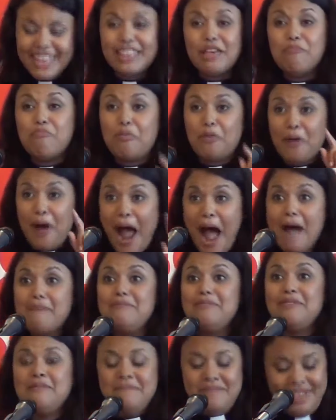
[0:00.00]
The
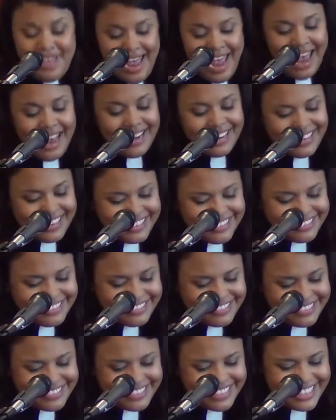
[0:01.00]
problem
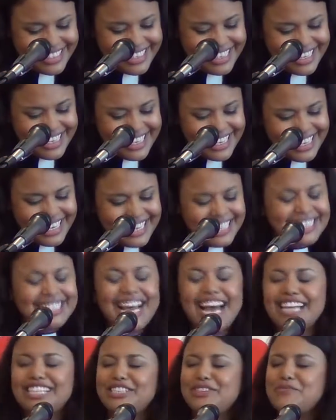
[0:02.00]
then is
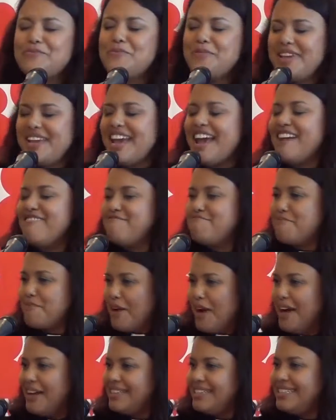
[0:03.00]
that we have
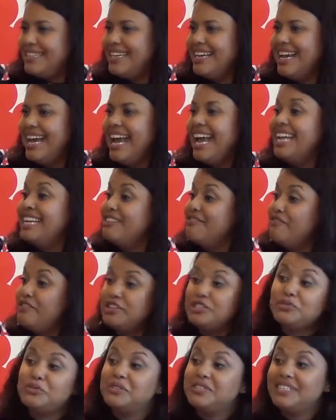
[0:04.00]
brought
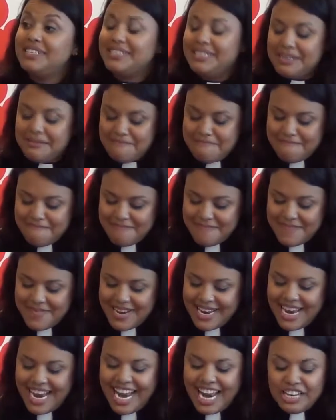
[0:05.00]
individualism
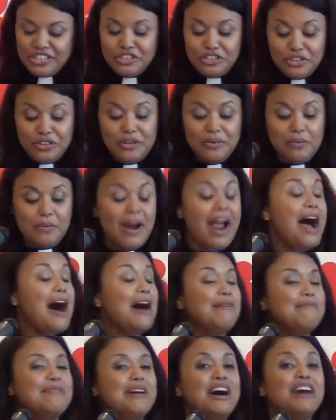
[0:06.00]
into the
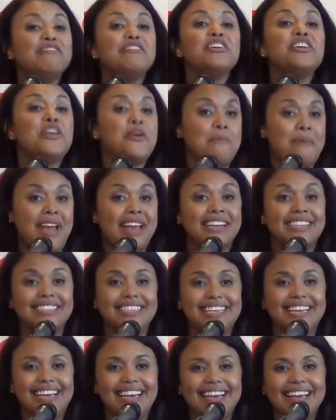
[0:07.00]
realm of
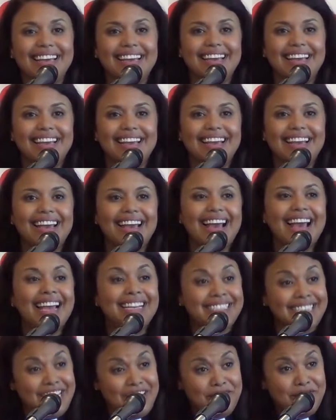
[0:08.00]
humanity,
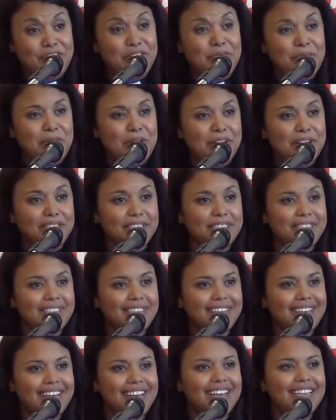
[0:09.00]
and even
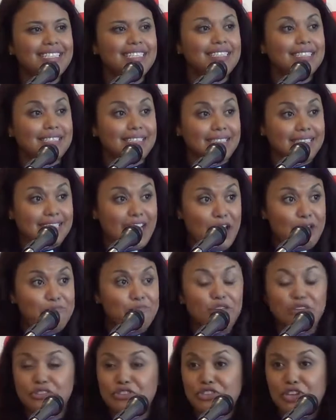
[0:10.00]
worse,
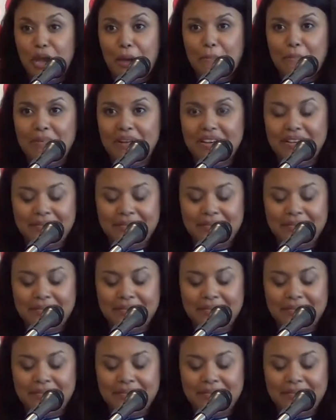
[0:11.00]
discipleship.